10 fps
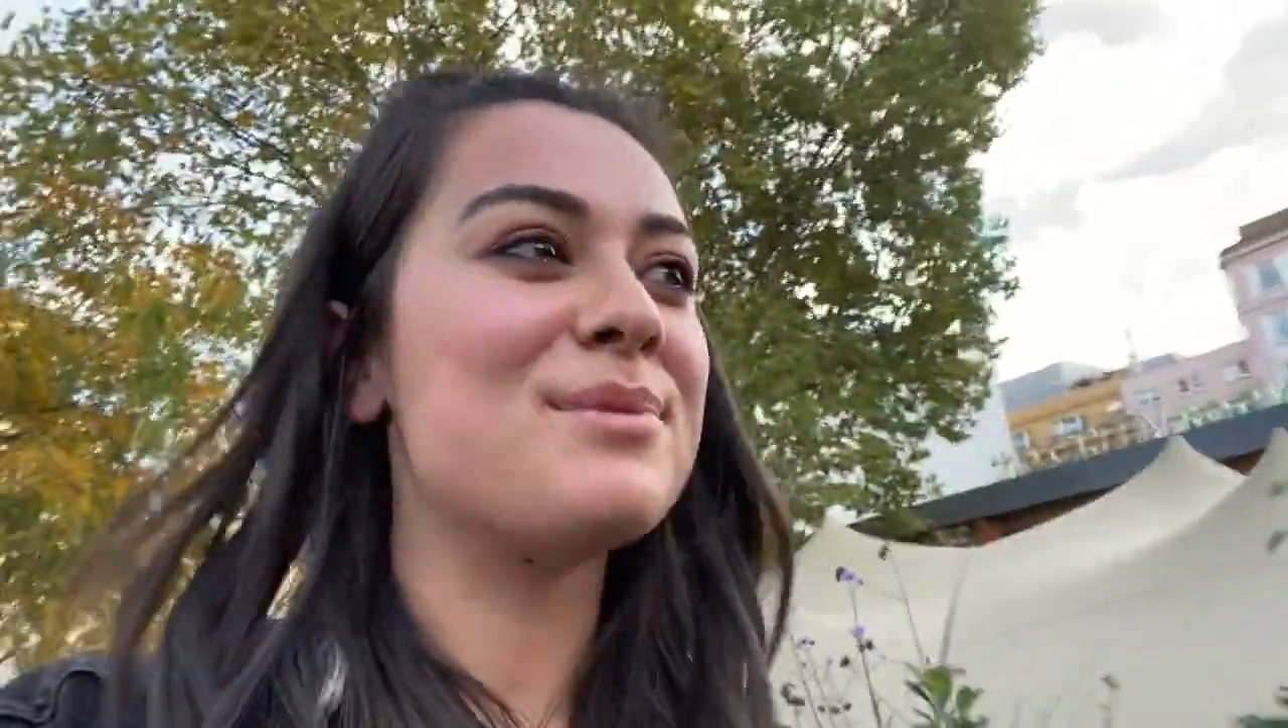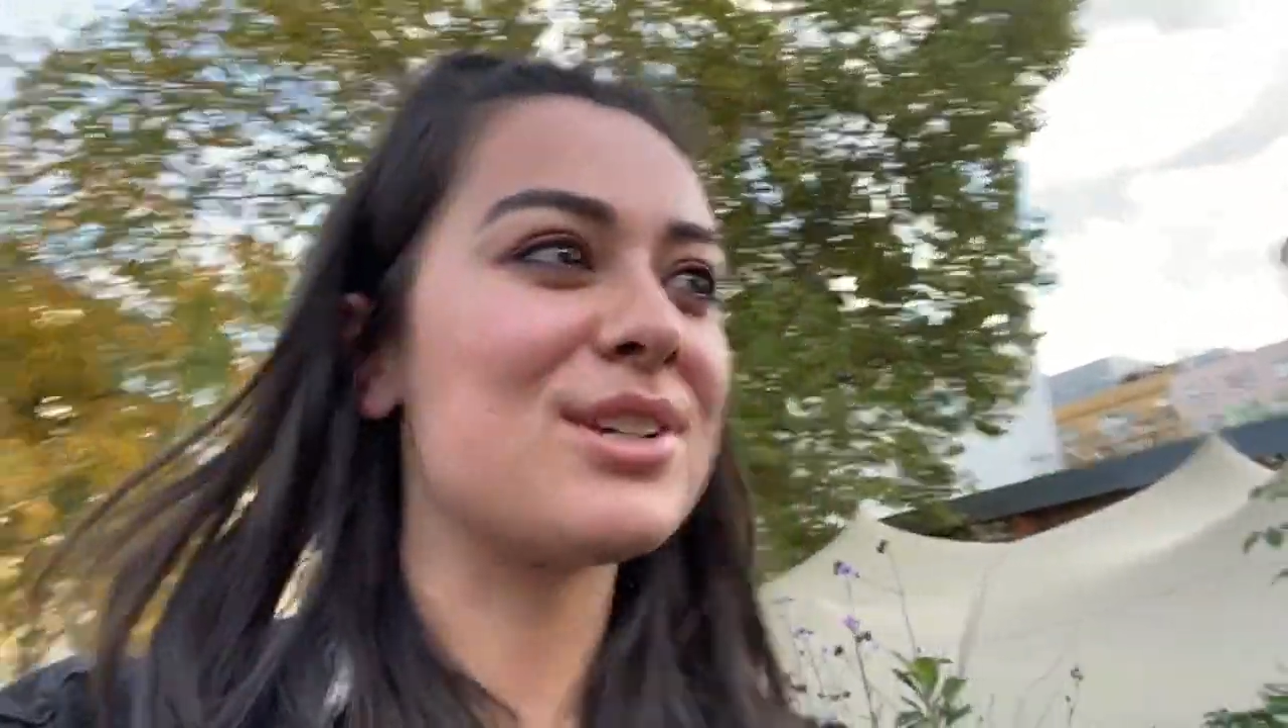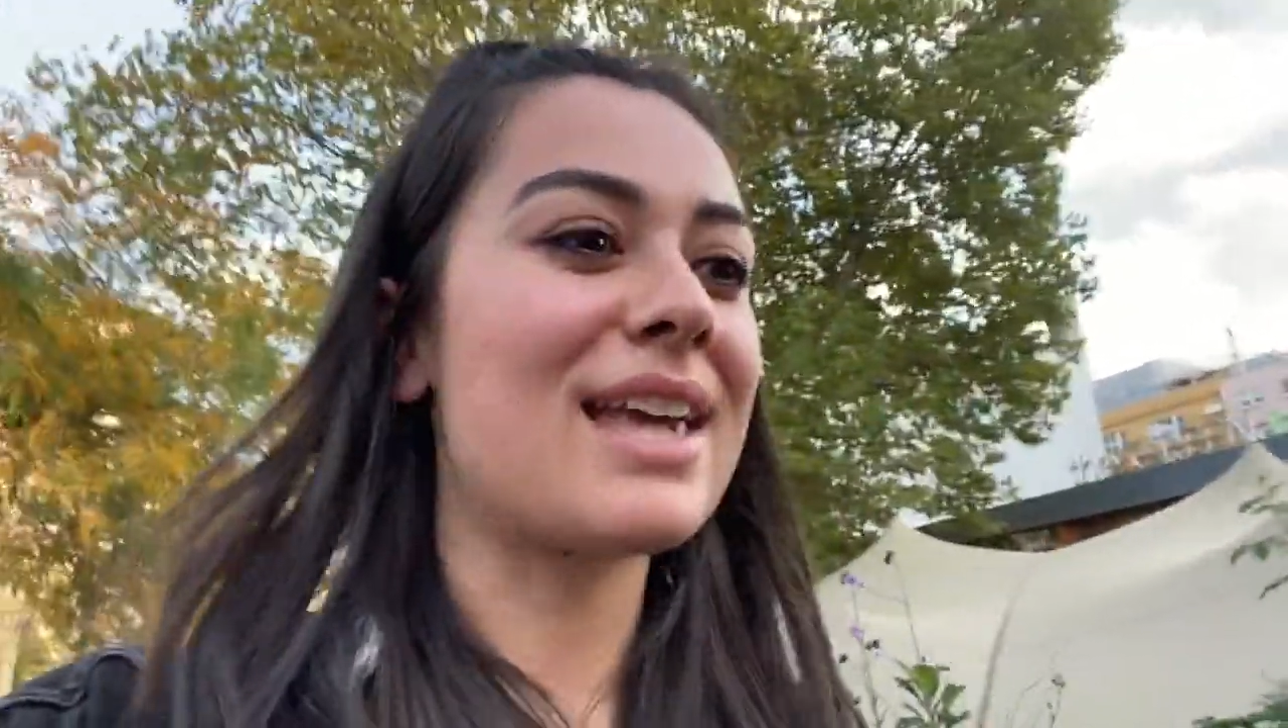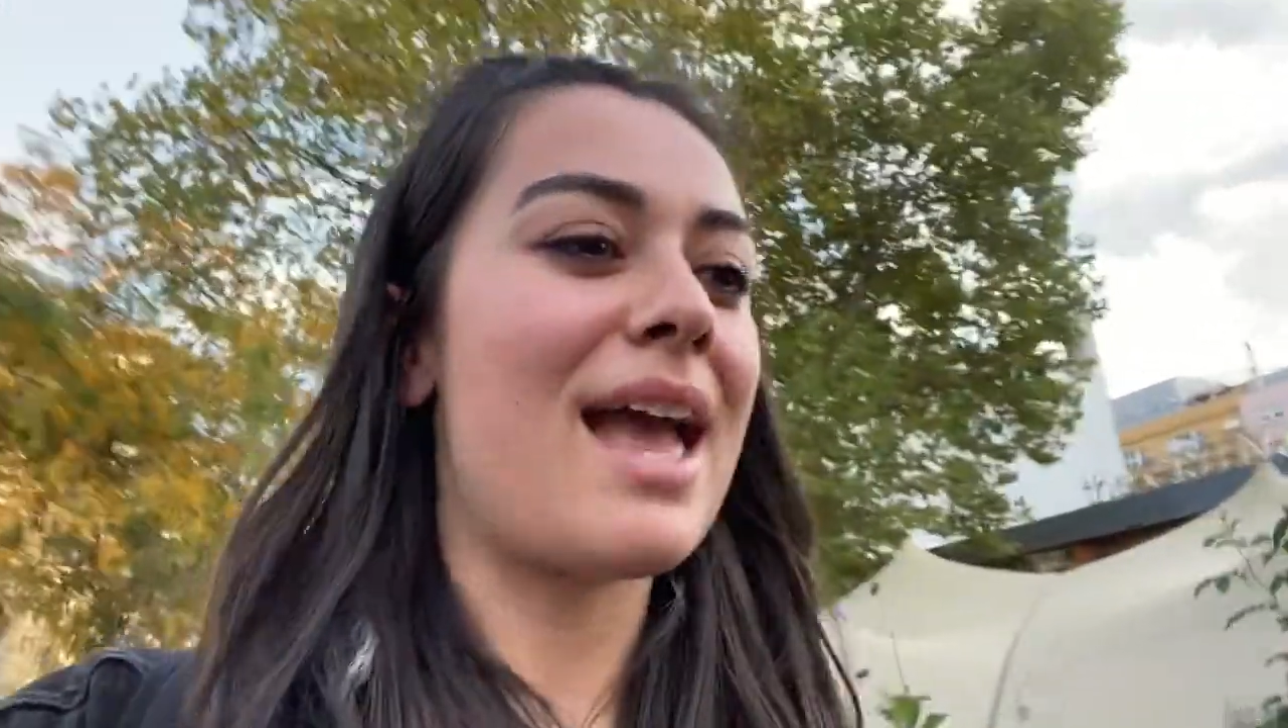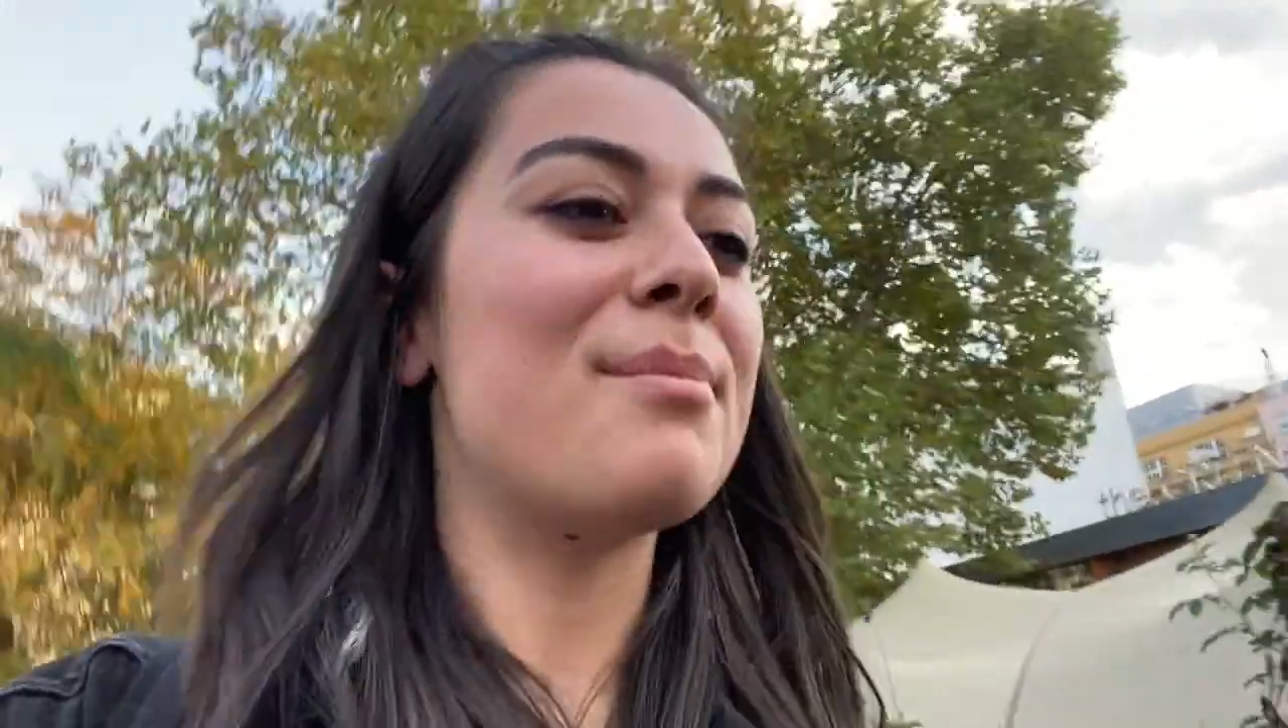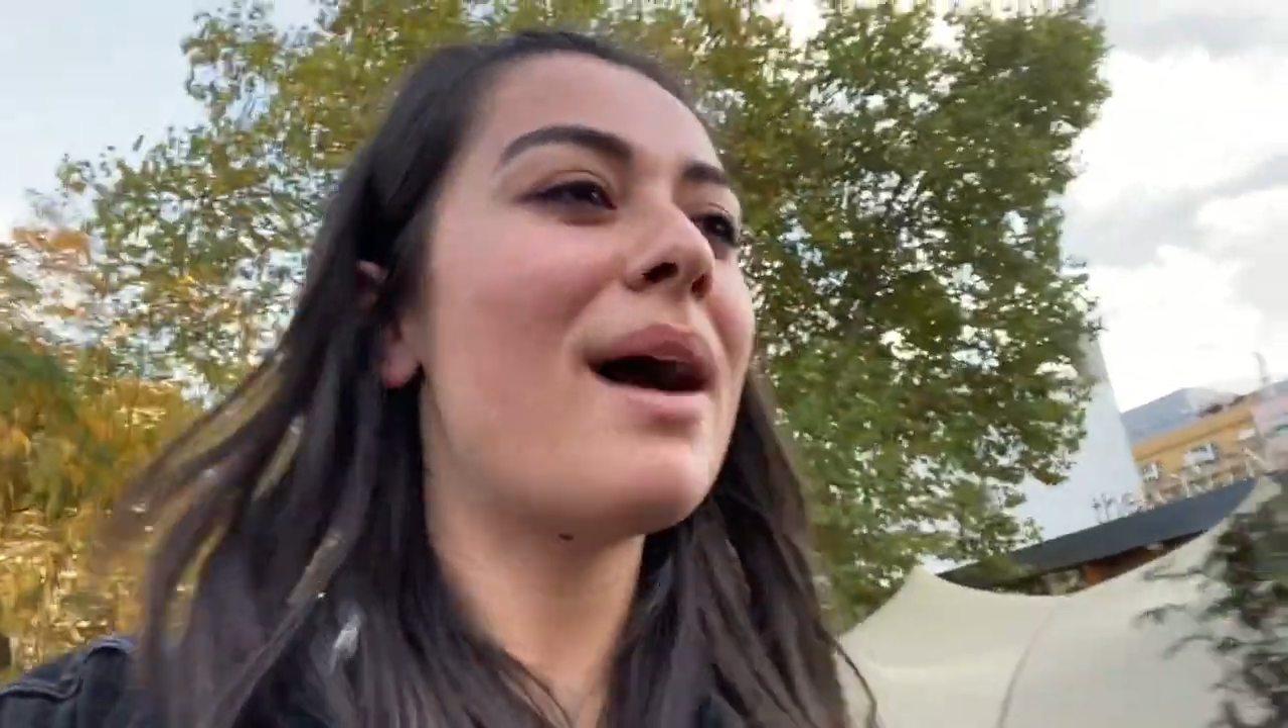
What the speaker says: just came